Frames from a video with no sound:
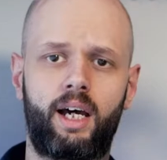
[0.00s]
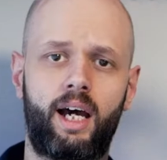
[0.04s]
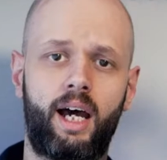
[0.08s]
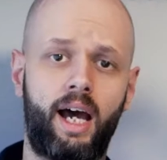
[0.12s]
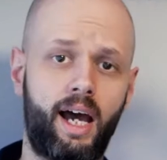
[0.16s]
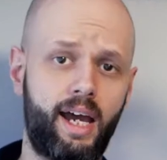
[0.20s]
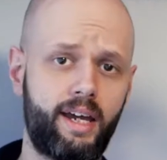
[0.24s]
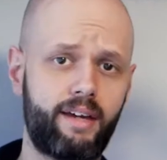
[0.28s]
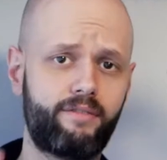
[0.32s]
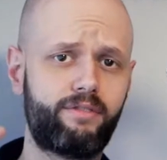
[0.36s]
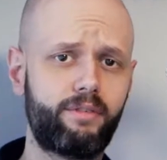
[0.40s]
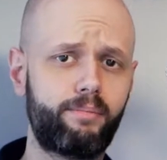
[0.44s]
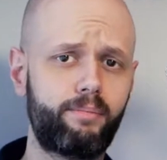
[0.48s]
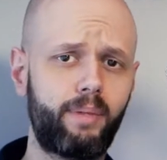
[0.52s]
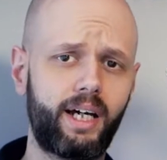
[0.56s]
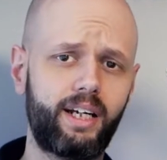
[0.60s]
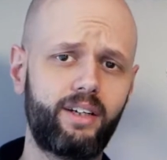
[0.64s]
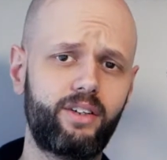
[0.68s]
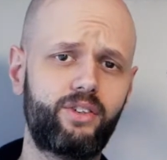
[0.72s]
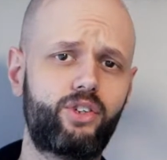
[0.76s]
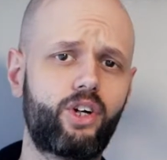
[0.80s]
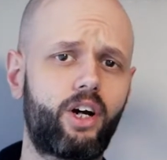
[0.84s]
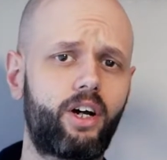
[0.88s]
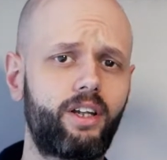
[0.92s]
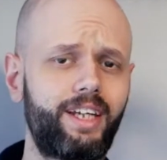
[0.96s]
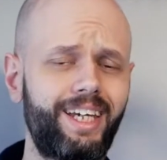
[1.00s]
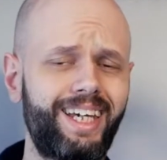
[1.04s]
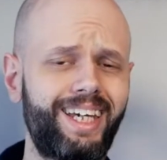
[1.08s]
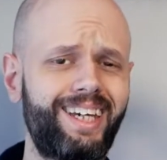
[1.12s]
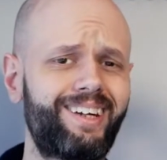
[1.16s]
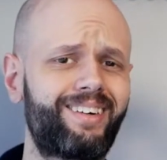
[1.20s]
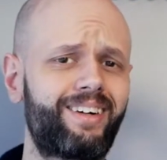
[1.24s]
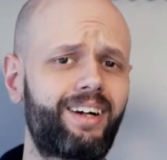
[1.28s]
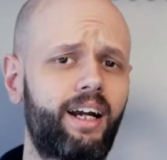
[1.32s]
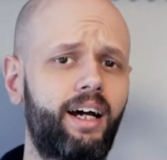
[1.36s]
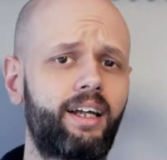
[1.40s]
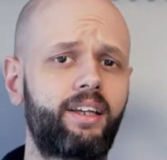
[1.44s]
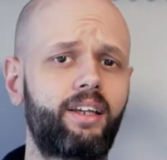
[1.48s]
Hi everybody, Jonny
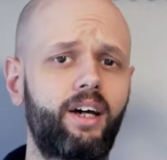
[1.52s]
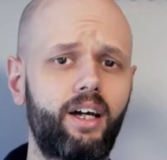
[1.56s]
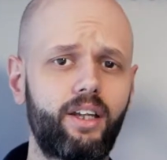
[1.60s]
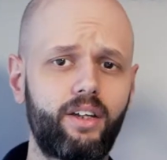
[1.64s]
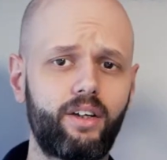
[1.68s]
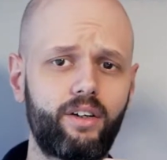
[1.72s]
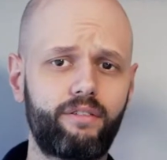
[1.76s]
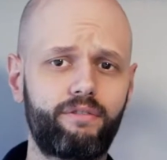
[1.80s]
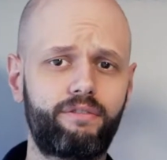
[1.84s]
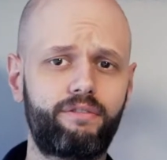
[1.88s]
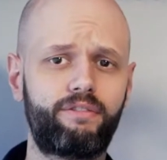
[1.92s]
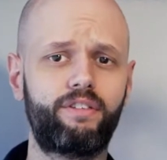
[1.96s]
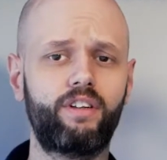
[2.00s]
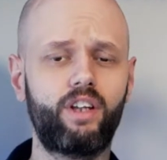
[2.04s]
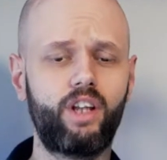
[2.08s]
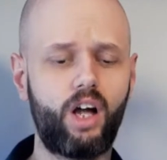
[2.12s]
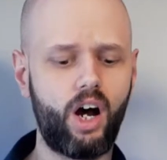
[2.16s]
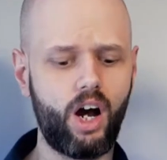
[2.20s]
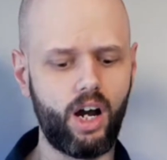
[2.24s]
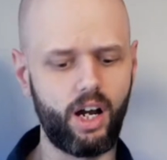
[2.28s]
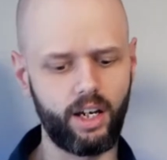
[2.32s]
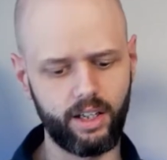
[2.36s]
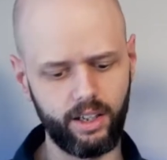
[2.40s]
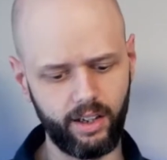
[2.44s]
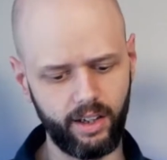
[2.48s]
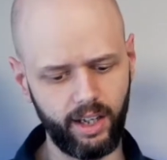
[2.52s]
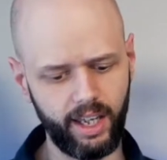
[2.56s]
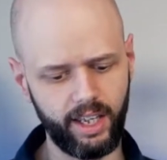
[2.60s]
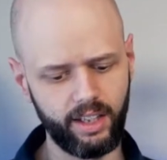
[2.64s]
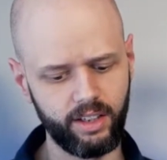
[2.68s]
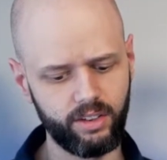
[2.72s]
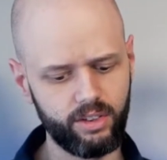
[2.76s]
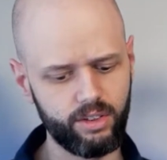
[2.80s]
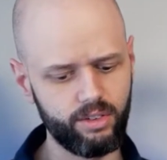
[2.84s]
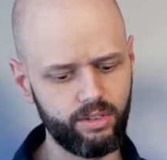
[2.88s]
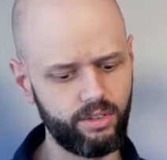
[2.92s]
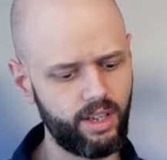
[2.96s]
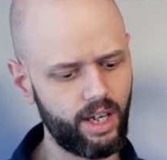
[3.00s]
here, another vlog, and
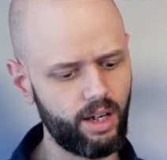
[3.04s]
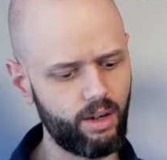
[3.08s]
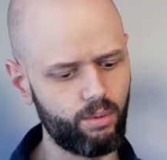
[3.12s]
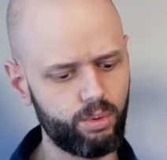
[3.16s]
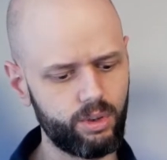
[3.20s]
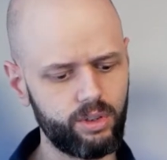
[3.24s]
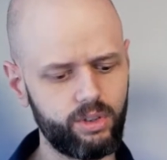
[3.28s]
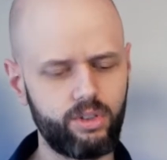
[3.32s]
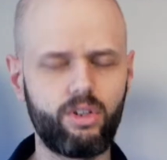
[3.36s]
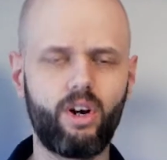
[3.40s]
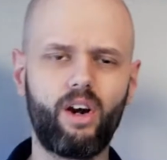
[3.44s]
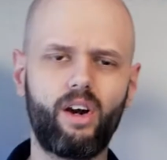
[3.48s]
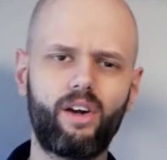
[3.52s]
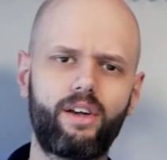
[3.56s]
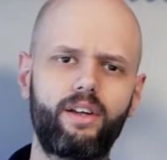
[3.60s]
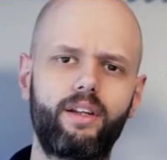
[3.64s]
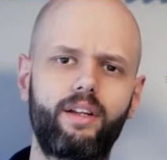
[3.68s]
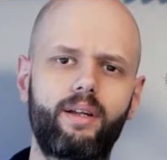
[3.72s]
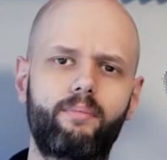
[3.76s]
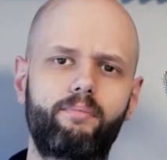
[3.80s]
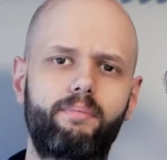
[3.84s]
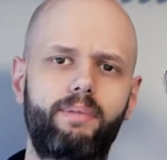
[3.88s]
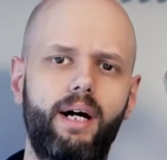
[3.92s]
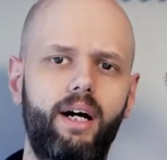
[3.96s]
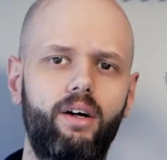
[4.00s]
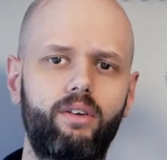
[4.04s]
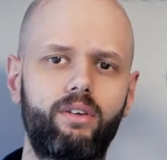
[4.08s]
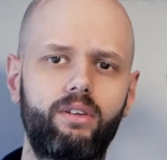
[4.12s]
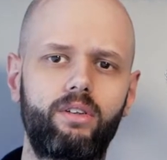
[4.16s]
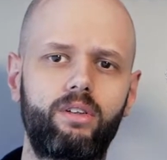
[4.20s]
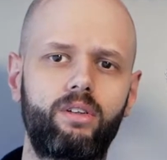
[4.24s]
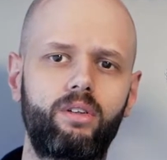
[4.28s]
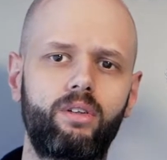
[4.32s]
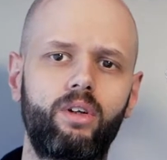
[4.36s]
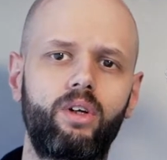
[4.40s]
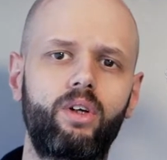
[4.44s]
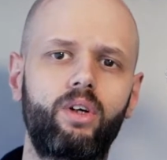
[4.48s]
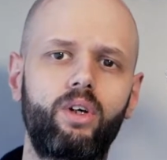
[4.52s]
today we're talking about
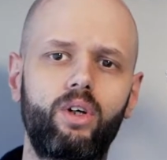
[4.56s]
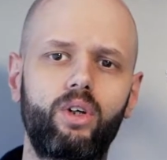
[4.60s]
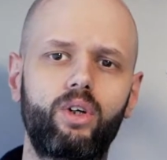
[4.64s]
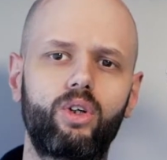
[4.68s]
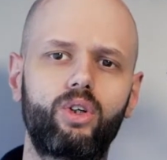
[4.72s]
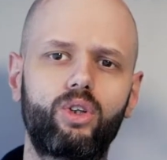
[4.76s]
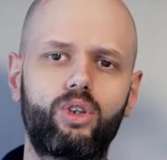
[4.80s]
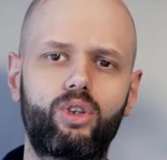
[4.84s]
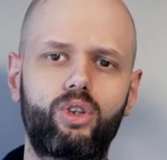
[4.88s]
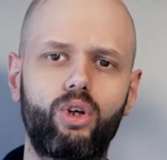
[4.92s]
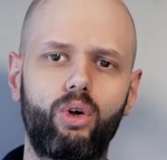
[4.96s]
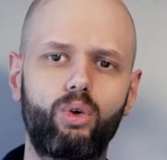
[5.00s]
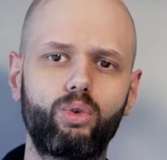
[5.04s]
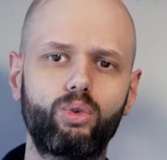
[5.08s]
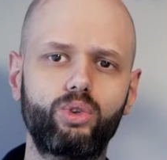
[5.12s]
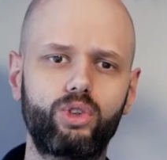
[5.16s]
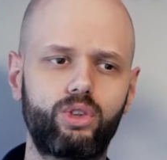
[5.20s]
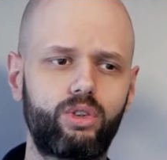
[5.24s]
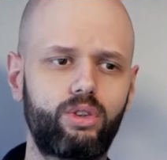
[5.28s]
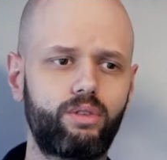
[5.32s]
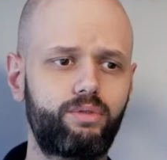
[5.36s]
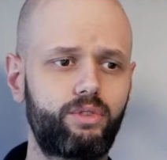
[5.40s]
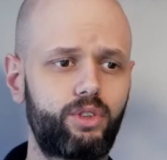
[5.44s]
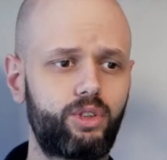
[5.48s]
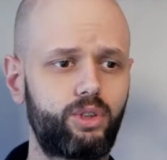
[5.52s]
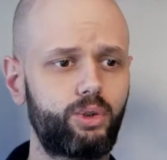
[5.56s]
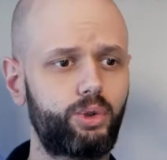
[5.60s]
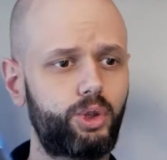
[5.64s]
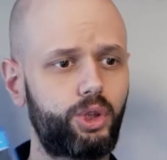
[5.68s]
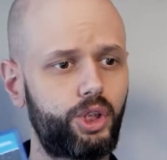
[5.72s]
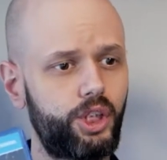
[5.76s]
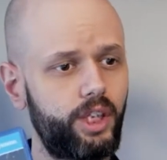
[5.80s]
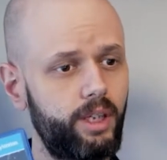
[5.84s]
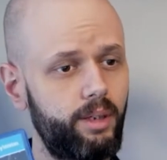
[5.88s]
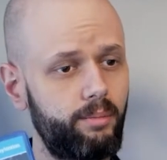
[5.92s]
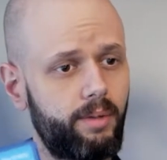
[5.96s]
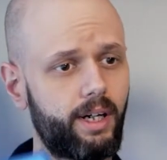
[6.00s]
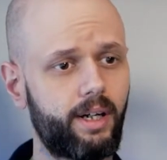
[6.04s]
Ghost of
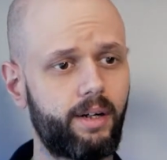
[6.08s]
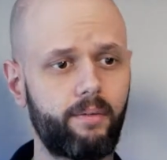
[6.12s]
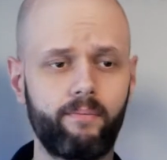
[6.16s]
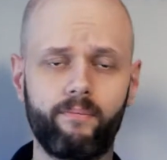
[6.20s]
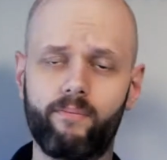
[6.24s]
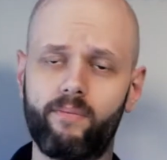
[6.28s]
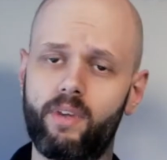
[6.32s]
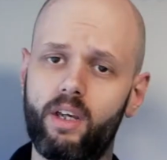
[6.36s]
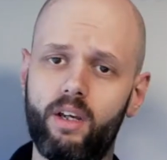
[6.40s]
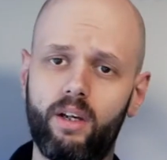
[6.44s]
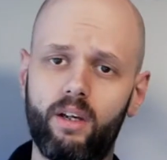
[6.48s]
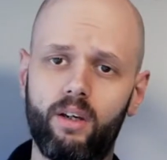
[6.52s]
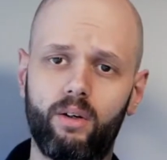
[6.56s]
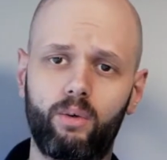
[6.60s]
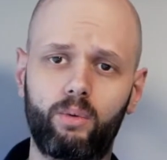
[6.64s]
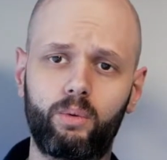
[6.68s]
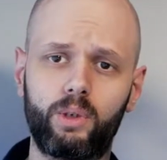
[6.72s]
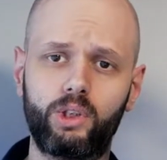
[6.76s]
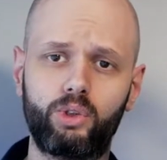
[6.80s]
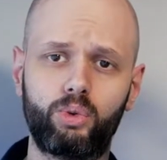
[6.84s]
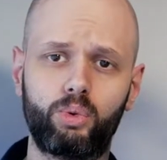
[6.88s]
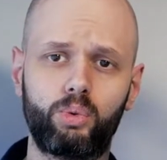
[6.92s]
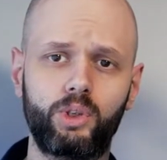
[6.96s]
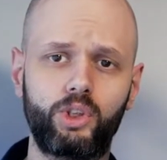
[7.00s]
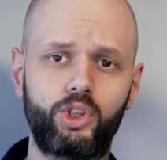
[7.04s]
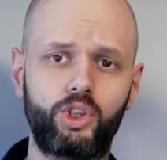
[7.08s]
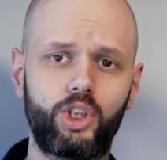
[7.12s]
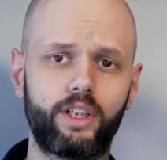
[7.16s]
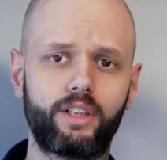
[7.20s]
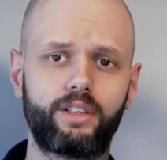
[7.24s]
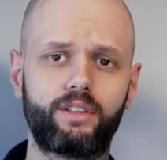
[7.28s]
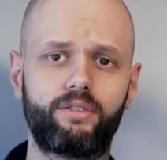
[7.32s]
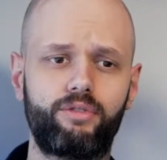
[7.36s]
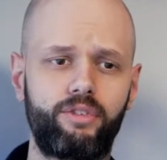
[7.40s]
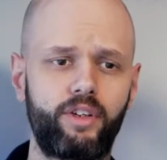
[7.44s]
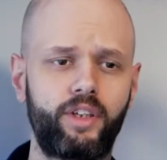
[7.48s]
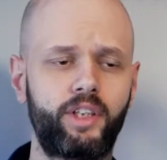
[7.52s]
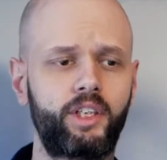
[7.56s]
Tsushima, which we just
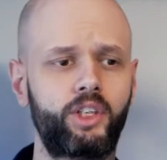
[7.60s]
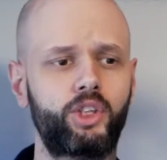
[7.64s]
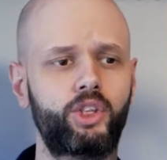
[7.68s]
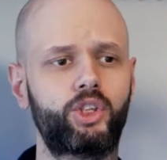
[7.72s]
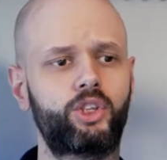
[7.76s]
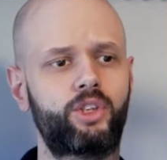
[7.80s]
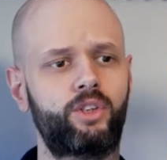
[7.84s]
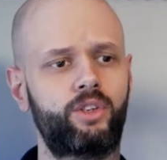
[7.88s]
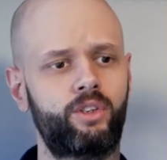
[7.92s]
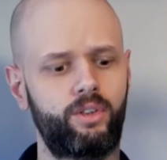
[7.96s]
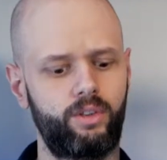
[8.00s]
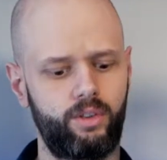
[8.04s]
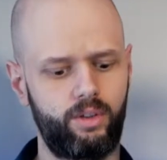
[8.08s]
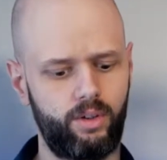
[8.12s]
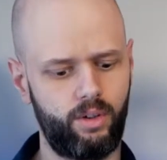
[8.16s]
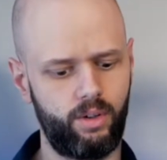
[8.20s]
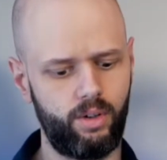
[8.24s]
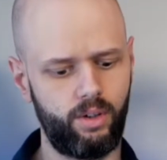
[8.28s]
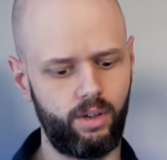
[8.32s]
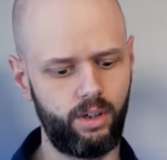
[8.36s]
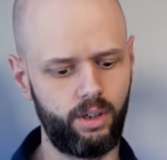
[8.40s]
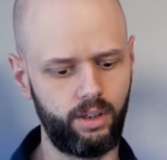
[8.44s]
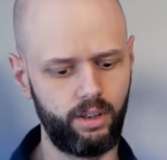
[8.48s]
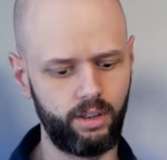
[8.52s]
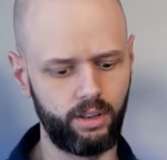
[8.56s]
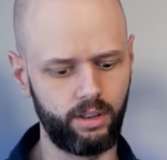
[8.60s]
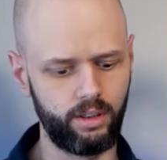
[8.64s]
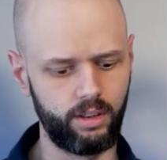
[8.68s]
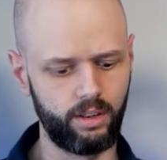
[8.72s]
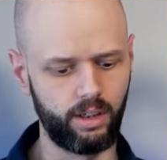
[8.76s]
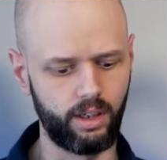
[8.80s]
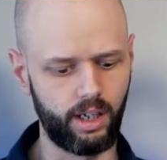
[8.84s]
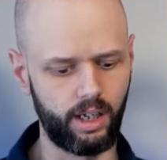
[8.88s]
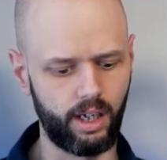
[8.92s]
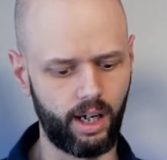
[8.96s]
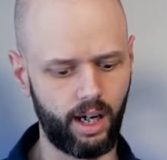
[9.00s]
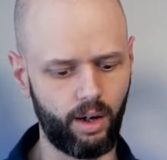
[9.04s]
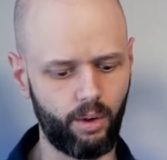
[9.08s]
finished on
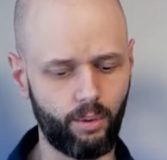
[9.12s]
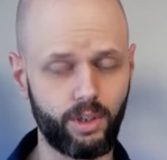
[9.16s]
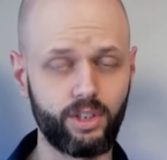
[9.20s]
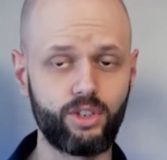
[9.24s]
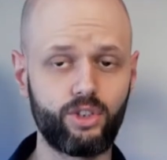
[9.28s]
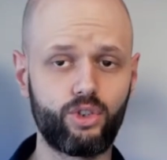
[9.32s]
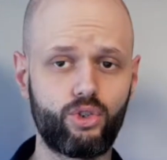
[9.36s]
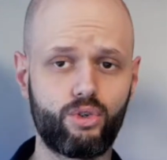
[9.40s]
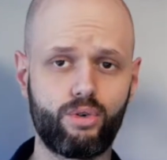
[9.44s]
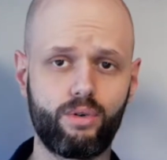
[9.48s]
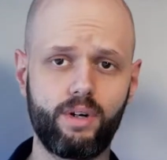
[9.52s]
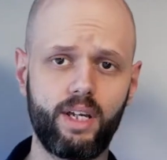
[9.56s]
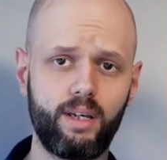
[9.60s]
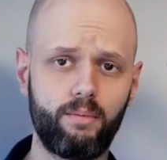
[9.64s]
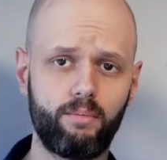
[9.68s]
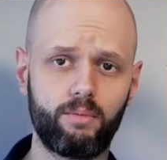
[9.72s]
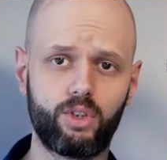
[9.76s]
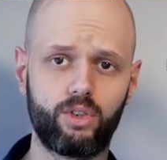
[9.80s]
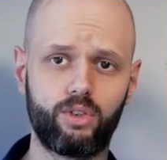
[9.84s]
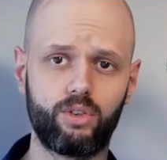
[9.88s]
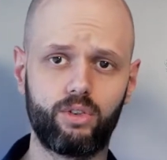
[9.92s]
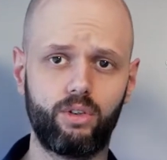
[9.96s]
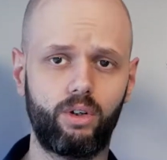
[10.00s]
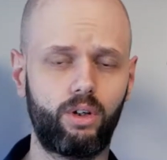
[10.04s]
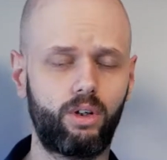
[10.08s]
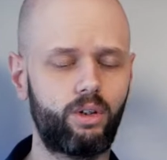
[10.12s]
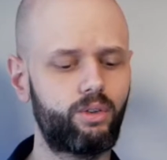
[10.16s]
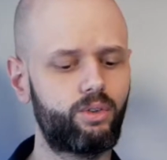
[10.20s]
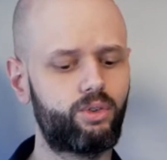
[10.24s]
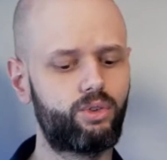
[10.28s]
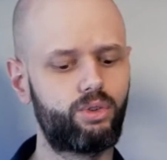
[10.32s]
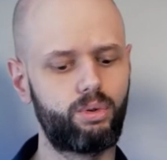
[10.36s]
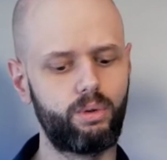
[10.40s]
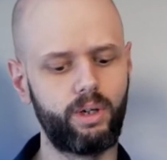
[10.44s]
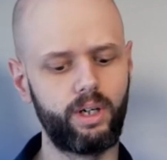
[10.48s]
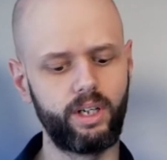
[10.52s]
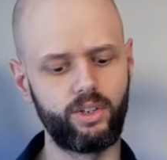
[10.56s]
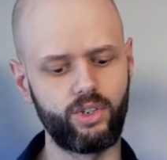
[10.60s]
our streams on
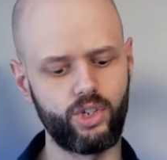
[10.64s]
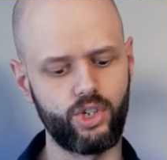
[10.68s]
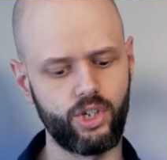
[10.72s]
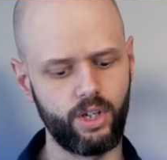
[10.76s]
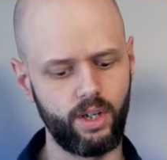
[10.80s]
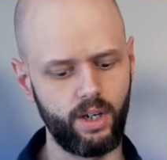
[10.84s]
Twitch,